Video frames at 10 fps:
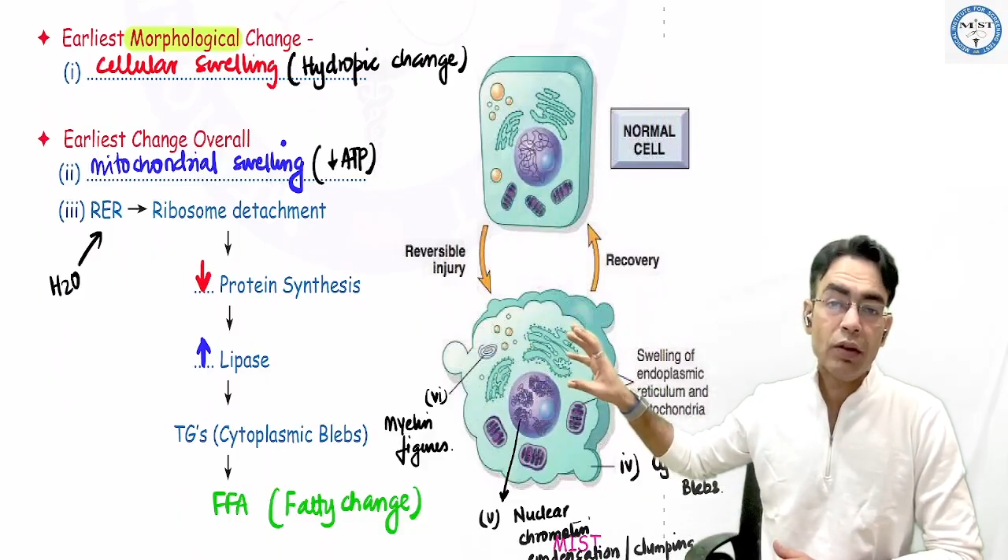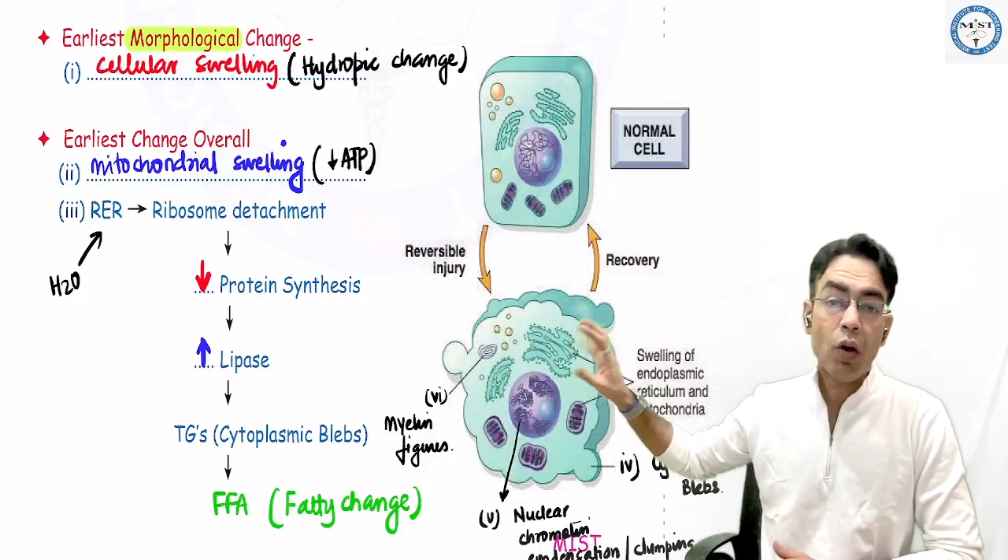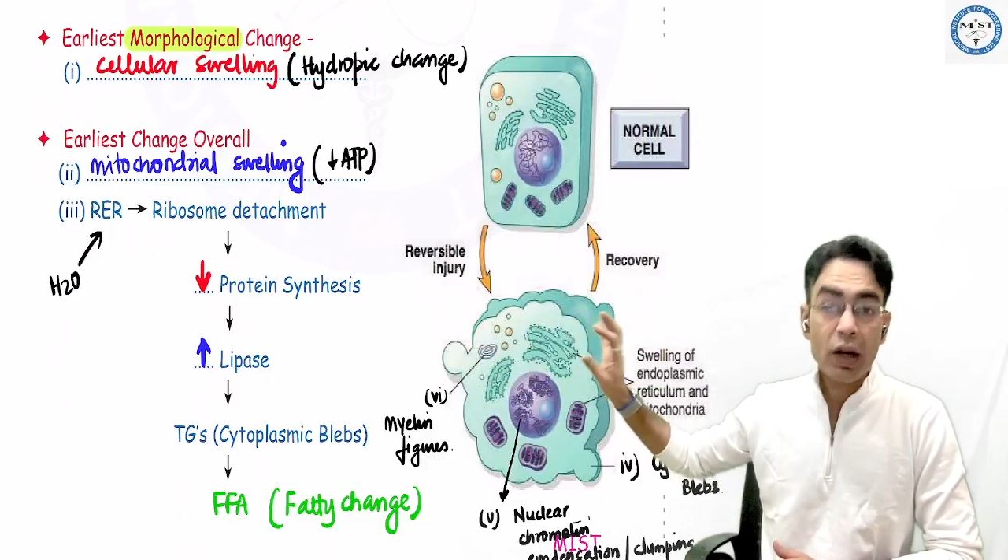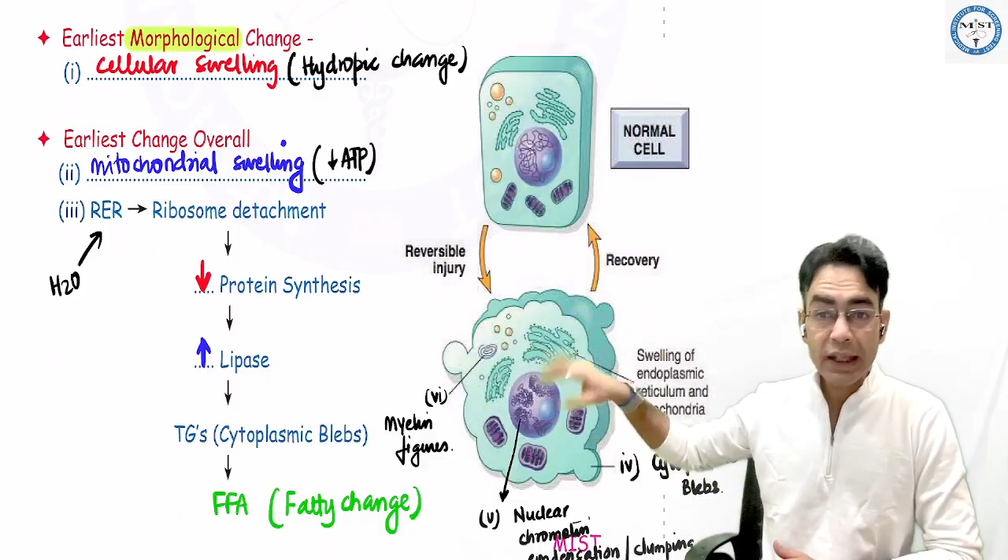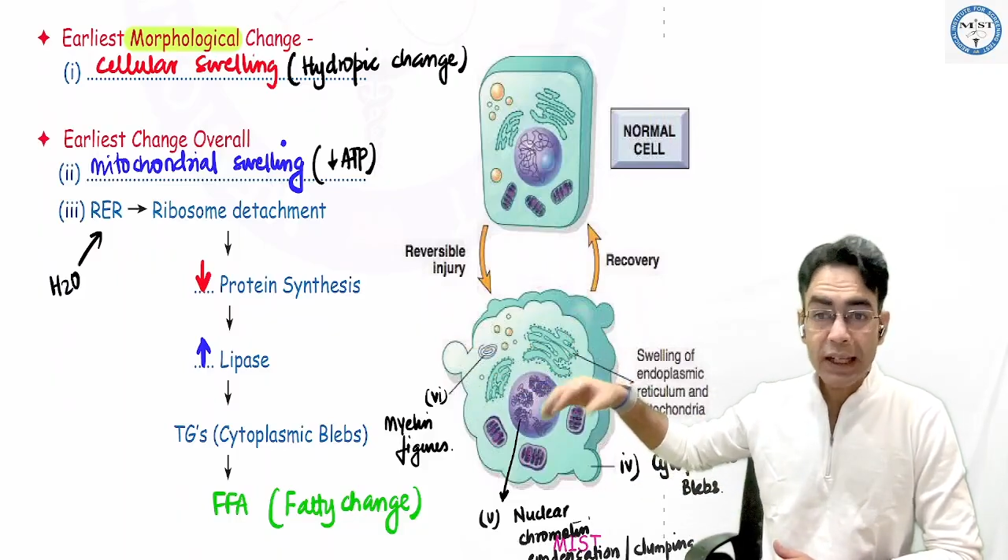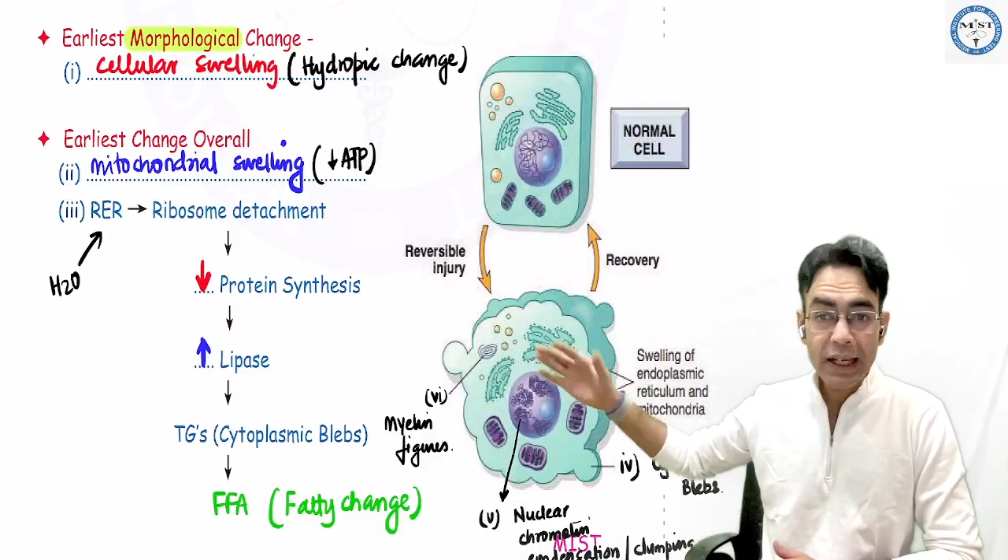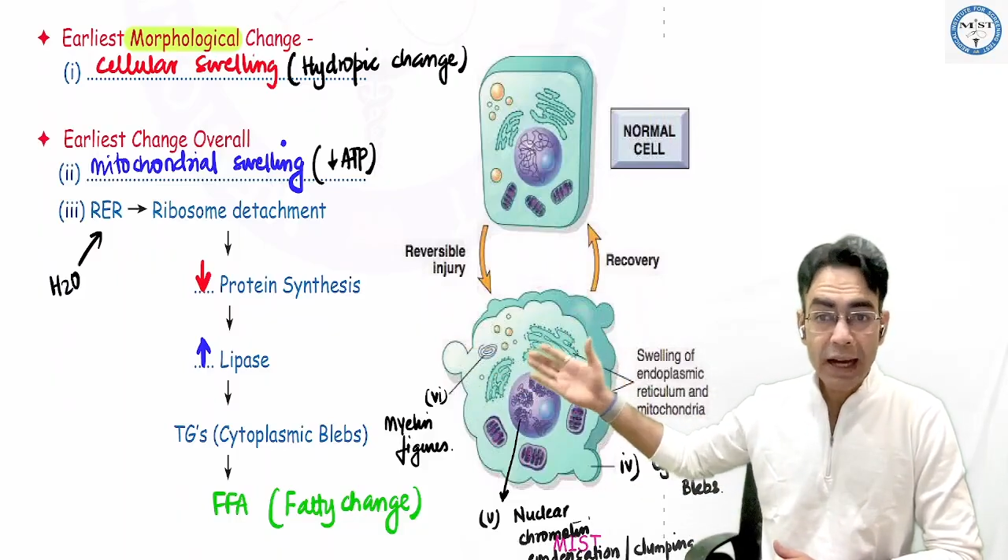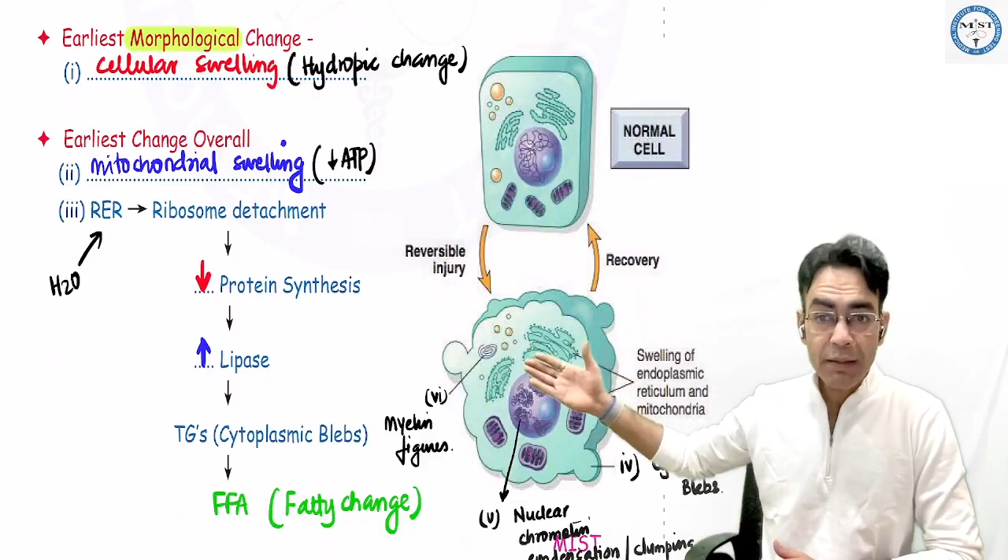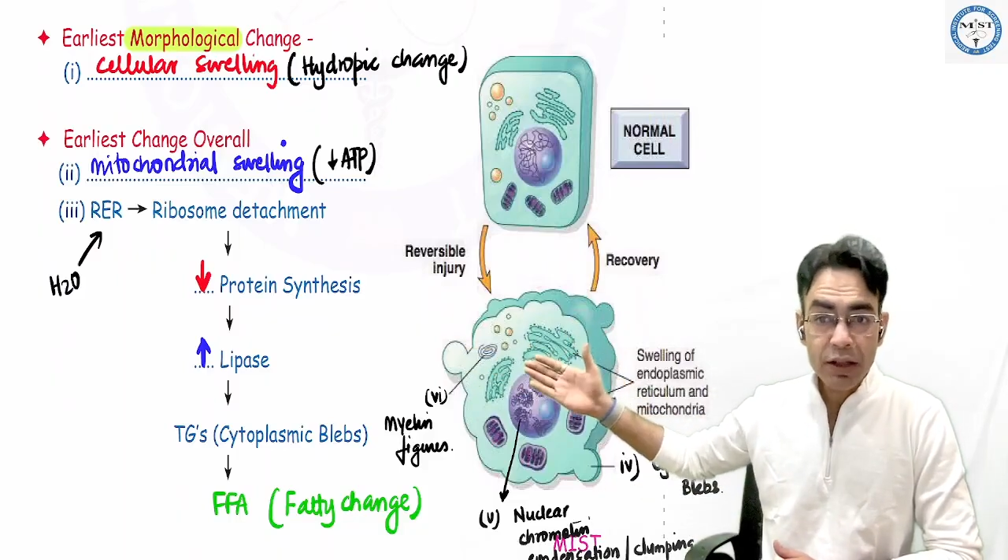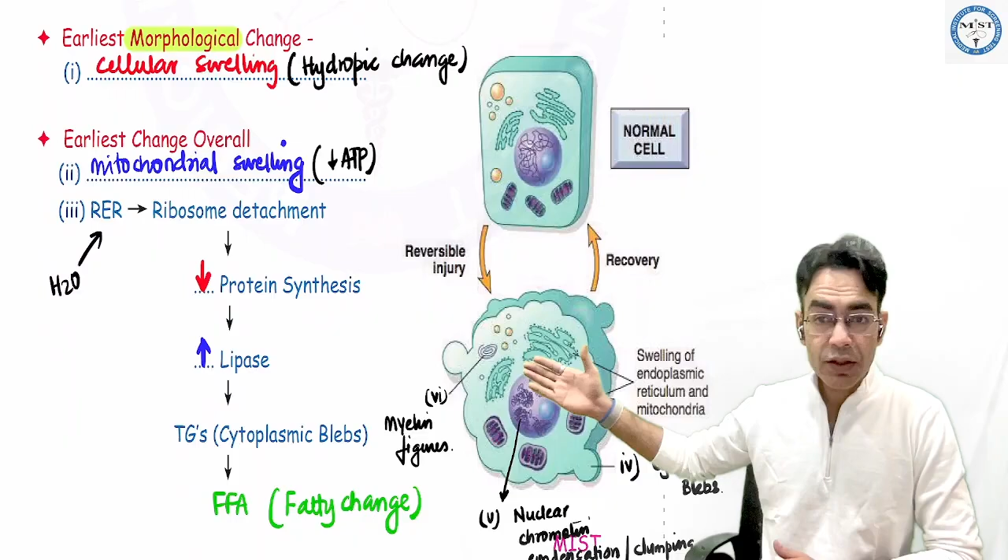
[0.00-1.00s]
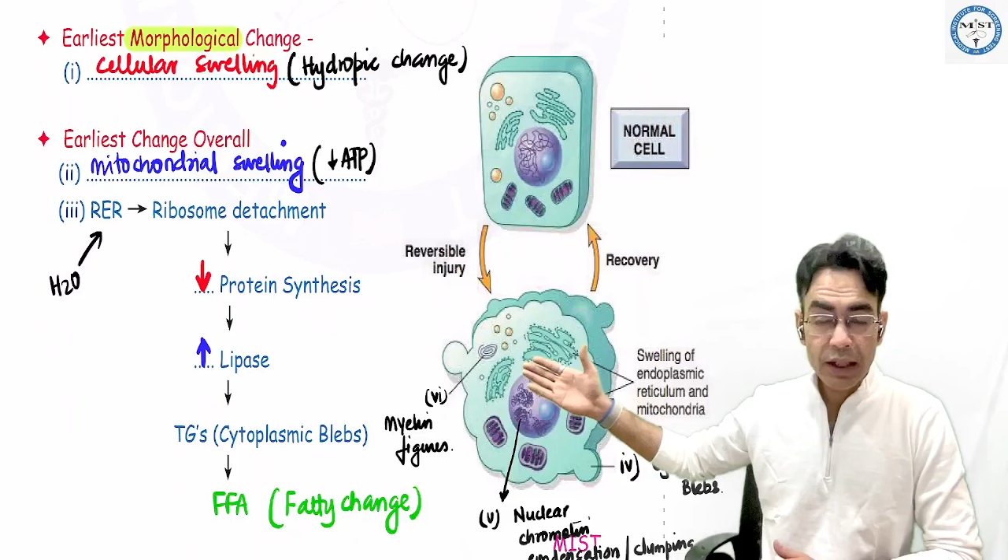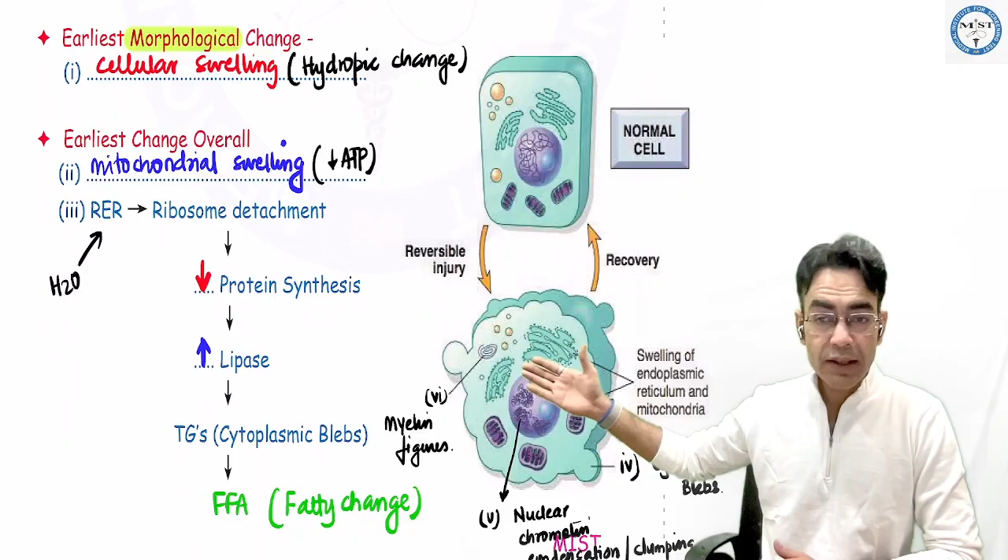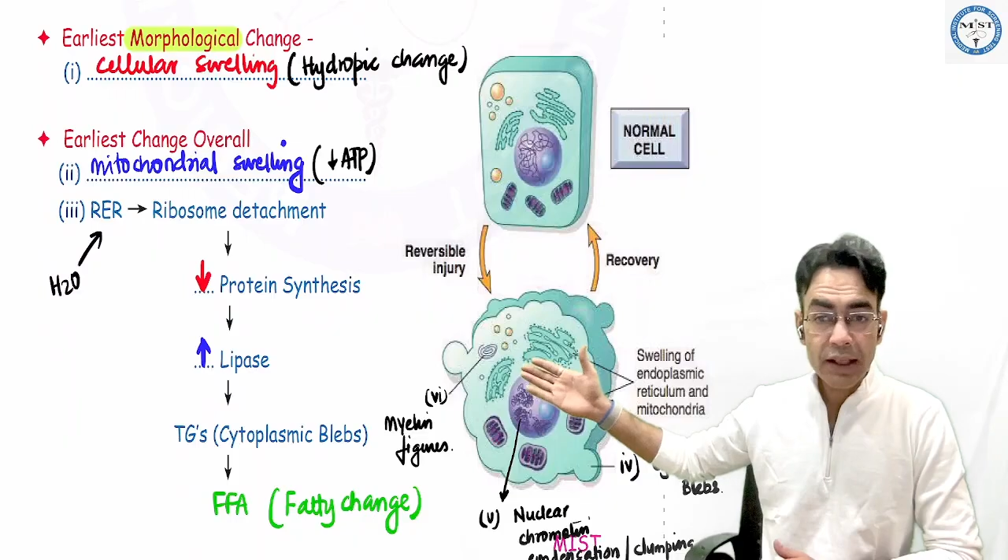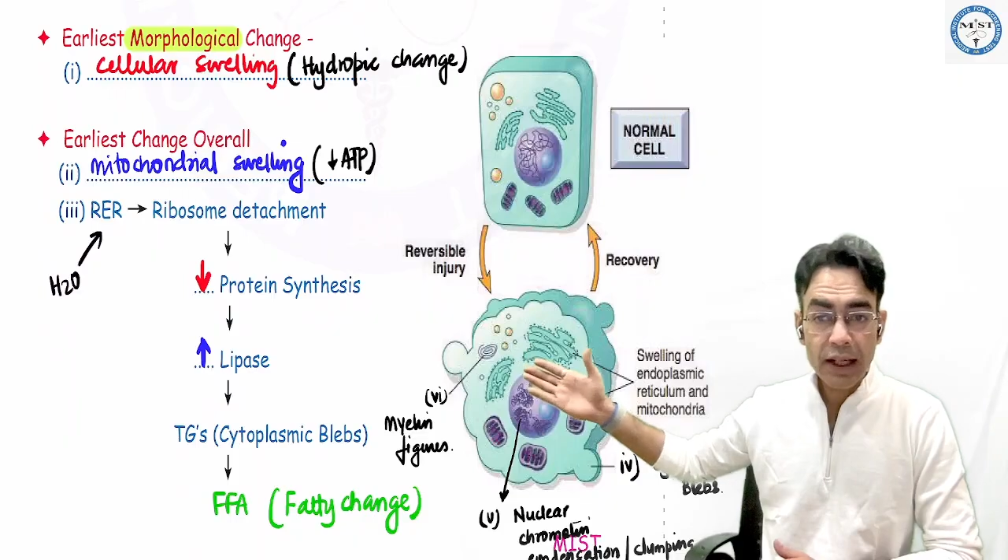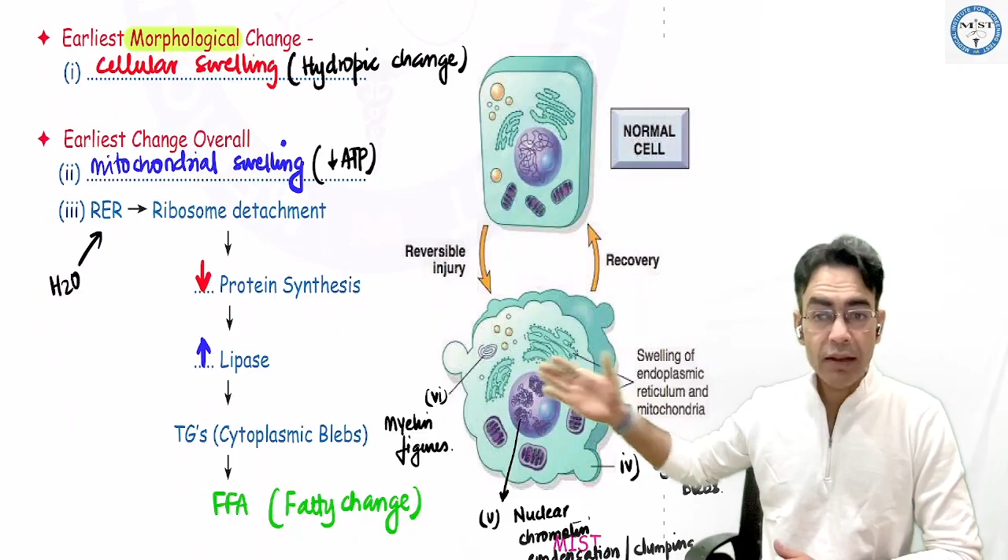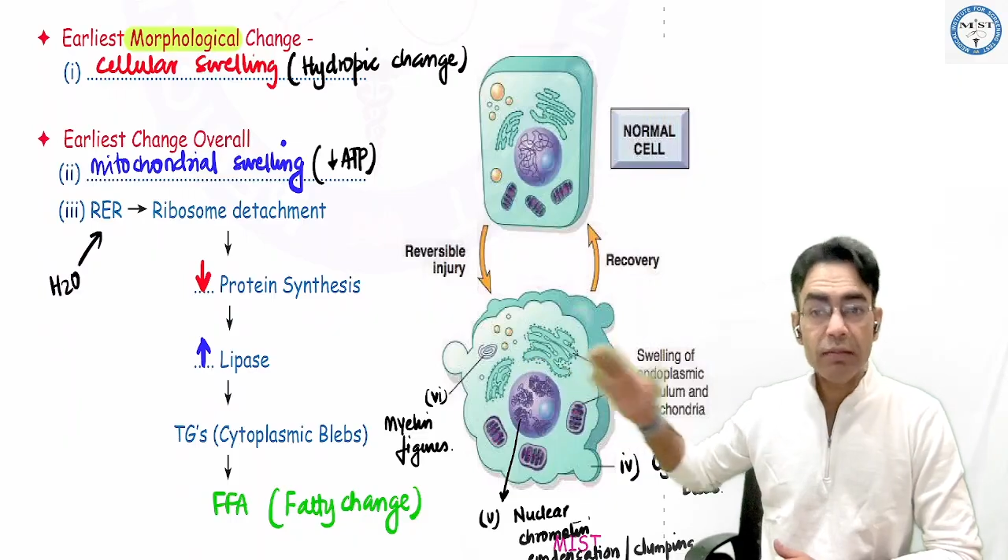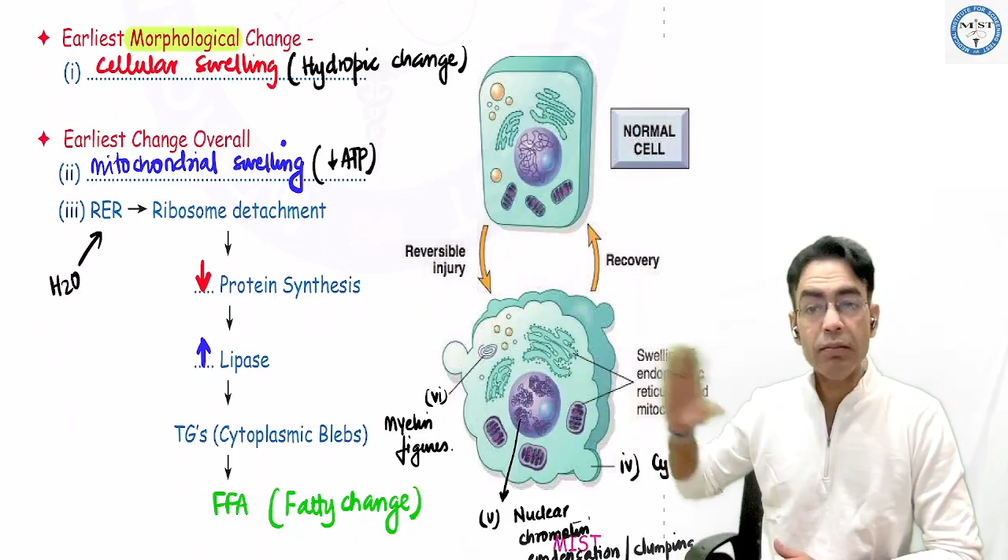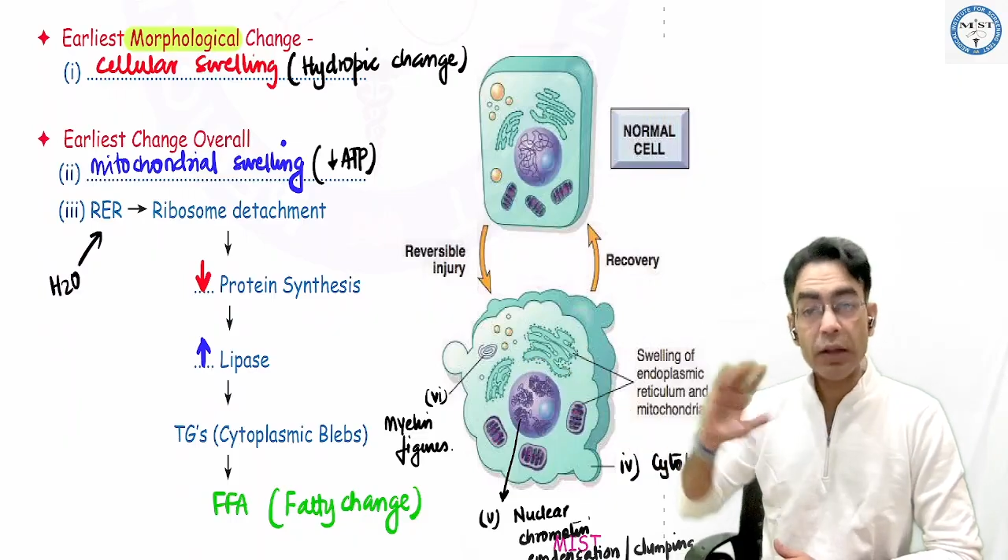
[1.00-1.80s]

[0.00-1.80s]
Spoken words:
organelle damage inside,